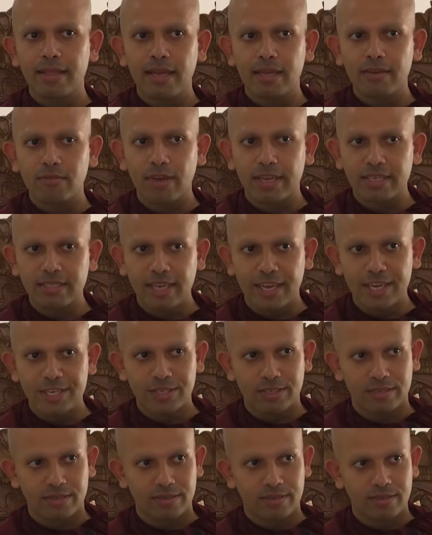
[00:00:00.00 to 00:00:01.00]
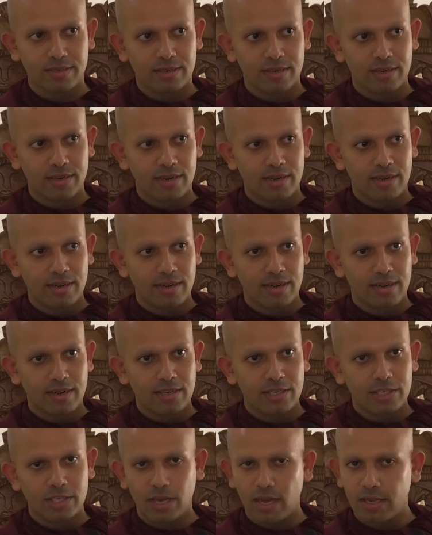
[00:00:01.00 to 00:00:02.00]
that vexation,
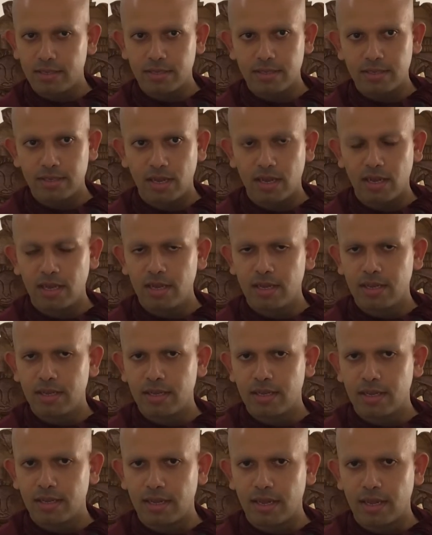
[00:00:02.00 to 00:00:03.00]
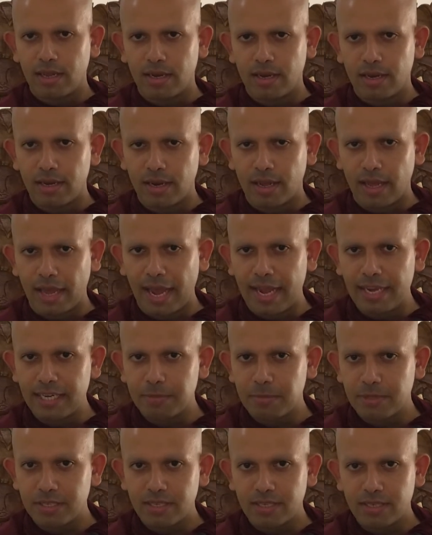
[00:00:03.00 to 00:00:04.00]
chances are
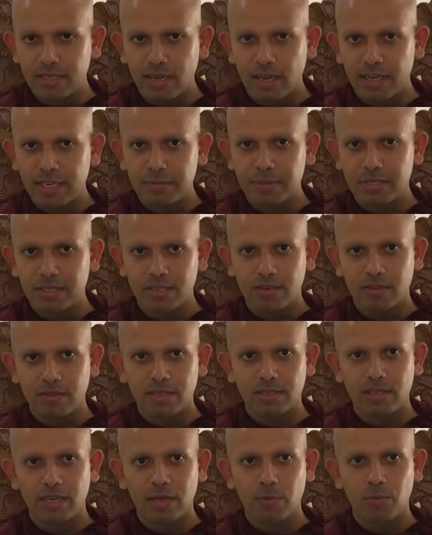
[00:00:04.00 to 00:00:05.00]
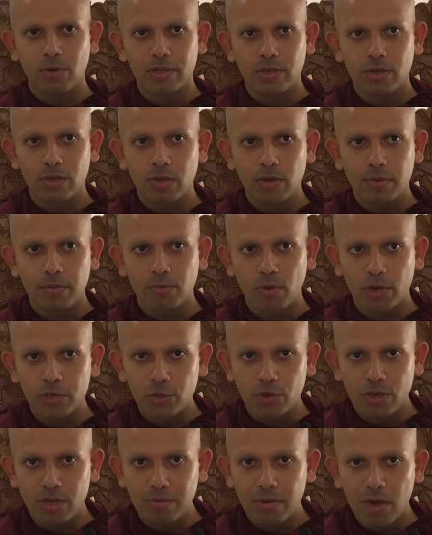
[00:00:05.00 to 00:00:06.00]
80%, 90% of the time what
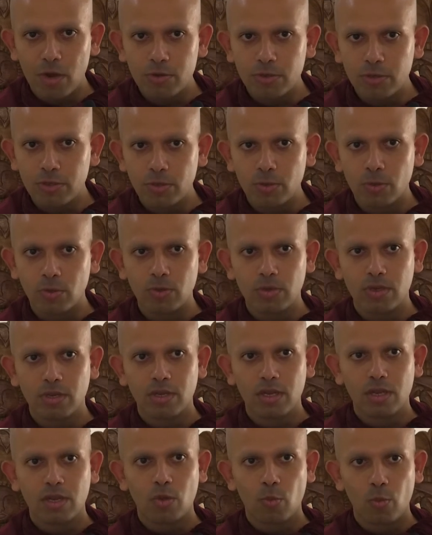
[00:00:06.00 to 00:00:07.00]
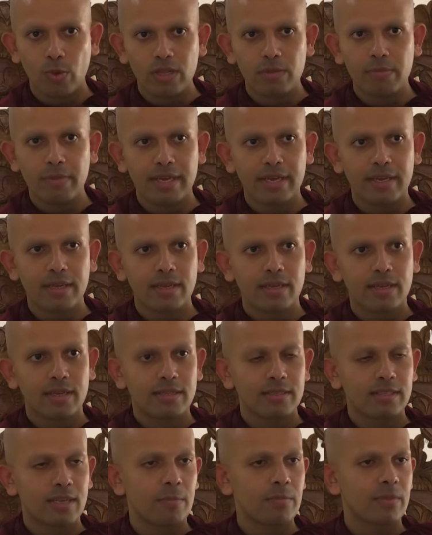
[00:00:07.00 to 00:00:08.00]
you're about to do will be
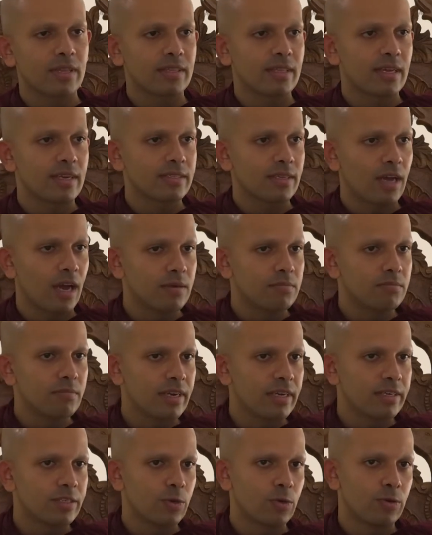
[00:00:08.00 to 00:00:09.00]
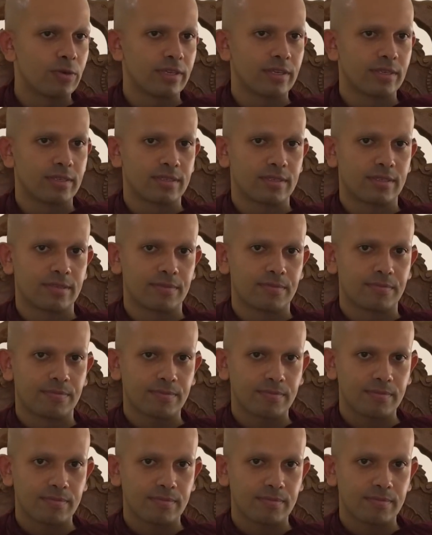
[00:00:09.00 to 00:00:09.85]
something that is unmeritorious.